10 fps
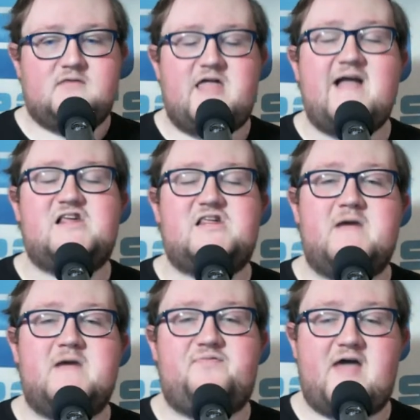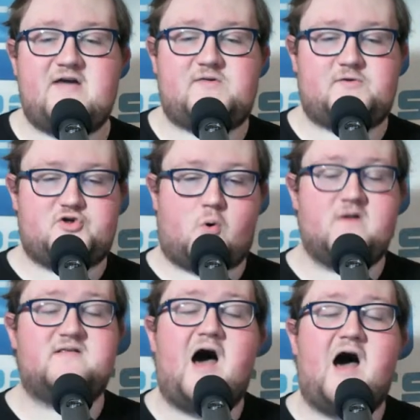Dane Smith has
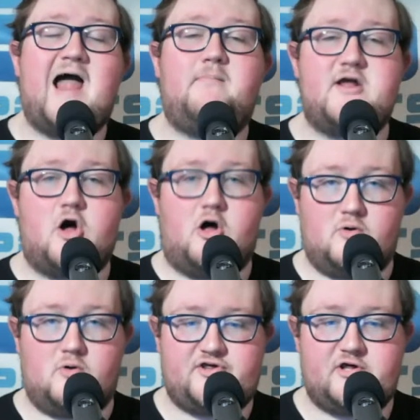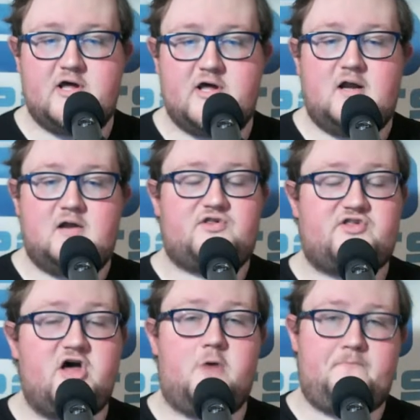scored timely goals,
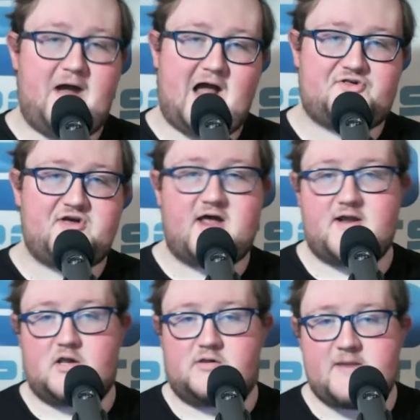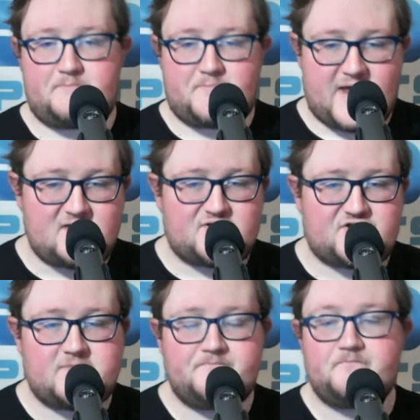still passing at an elite
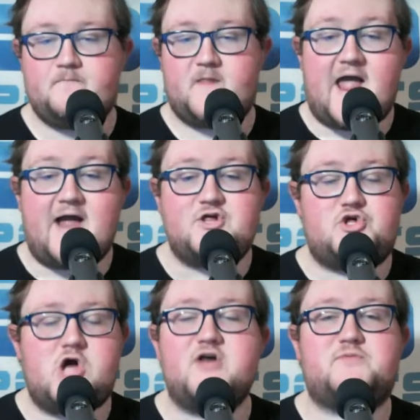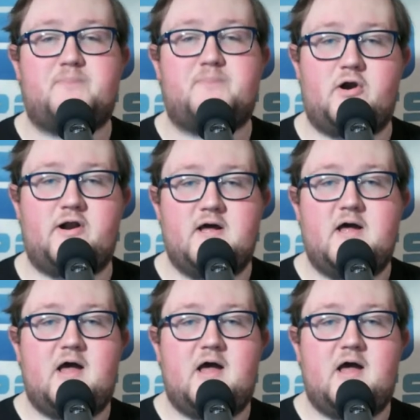pace, and Josh Byrne